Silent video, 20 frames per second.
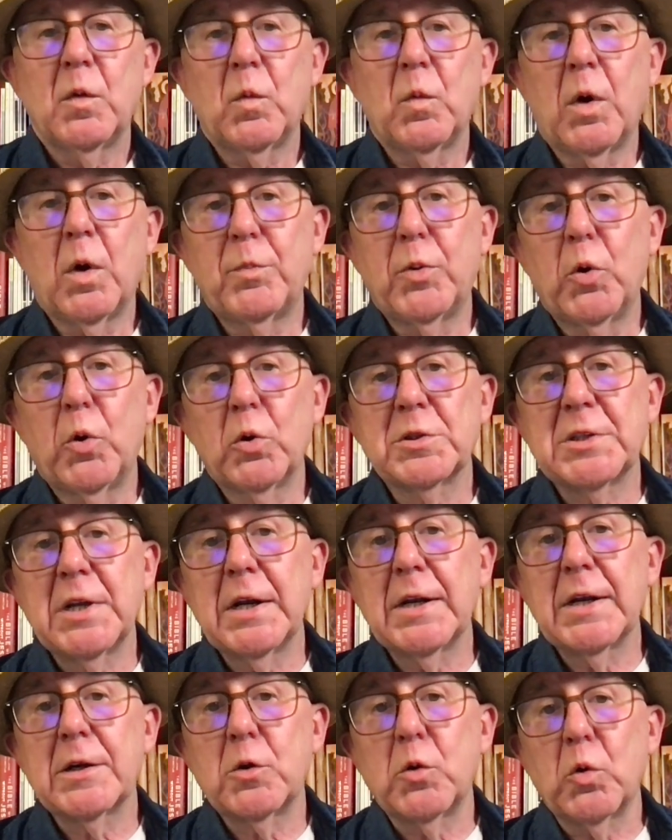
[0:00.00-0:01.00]
what Paul
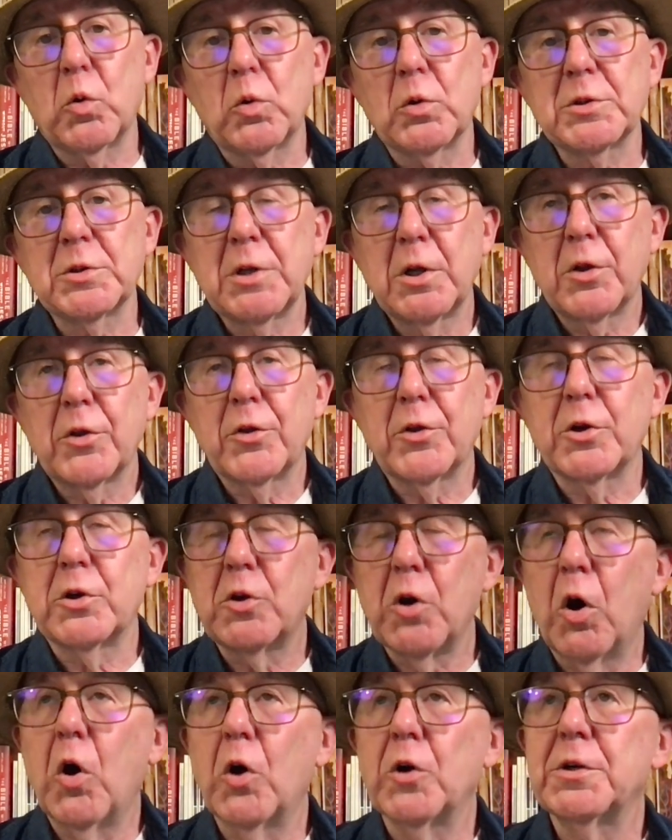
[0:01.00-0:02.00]
Tillich calls the
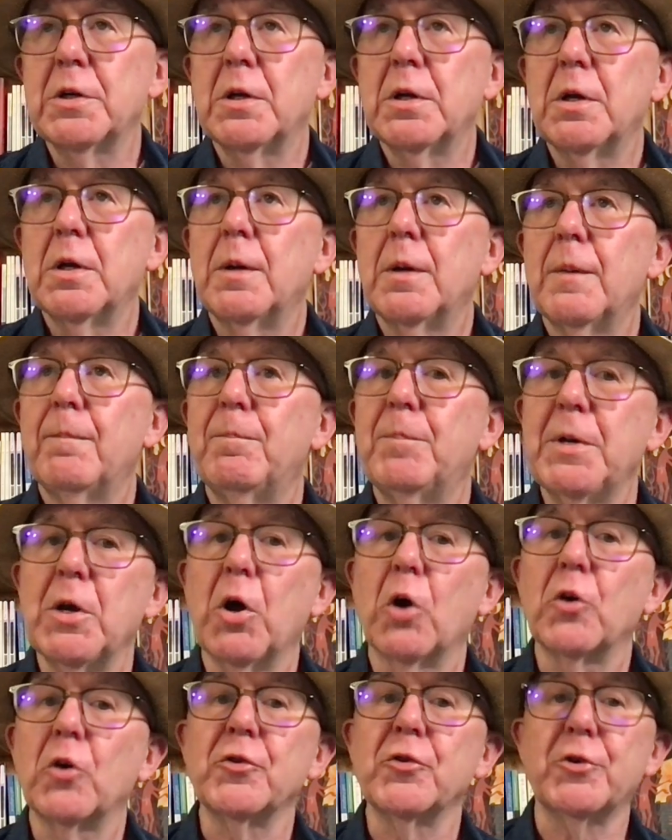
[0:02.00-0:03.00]
God
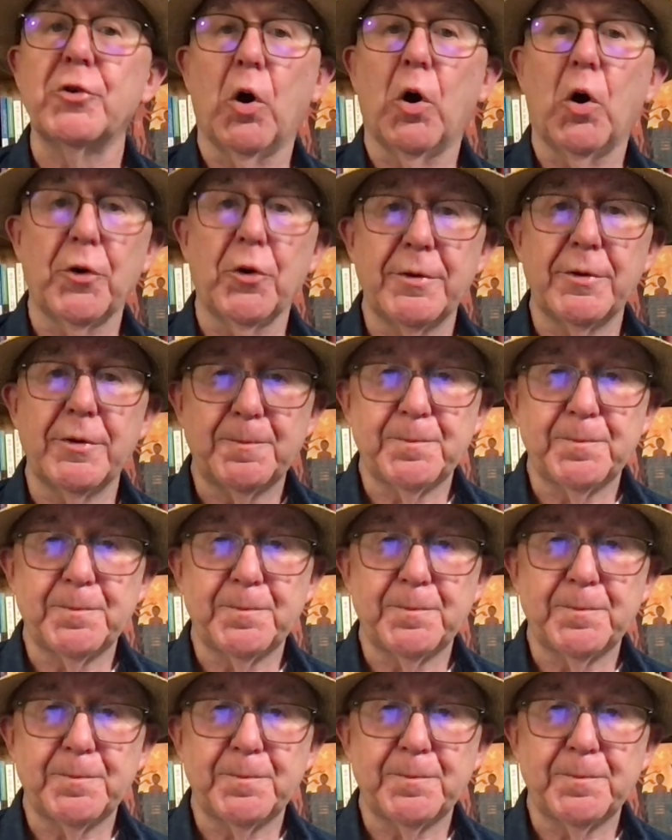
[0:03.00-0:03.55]
beyond God.